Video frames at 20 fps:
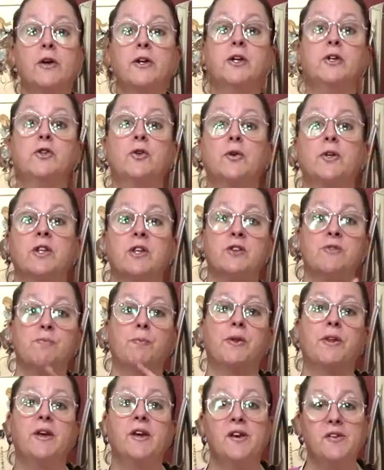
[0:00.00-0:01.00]
you're doing this,
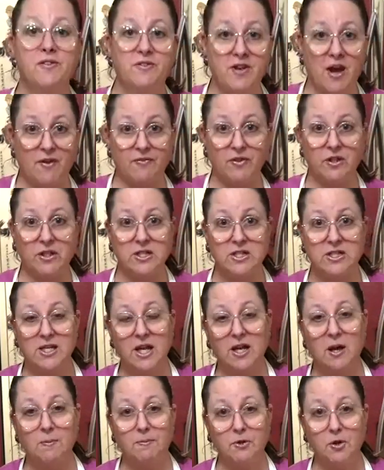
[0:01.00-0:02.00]
please definitely
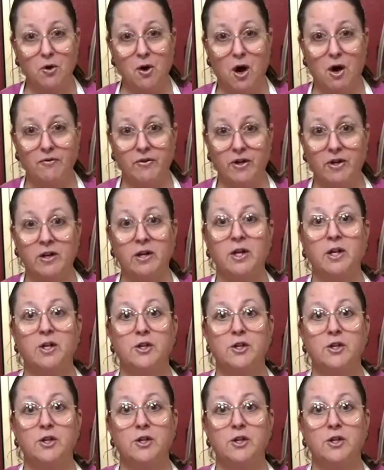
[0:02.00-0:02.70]
set up your oven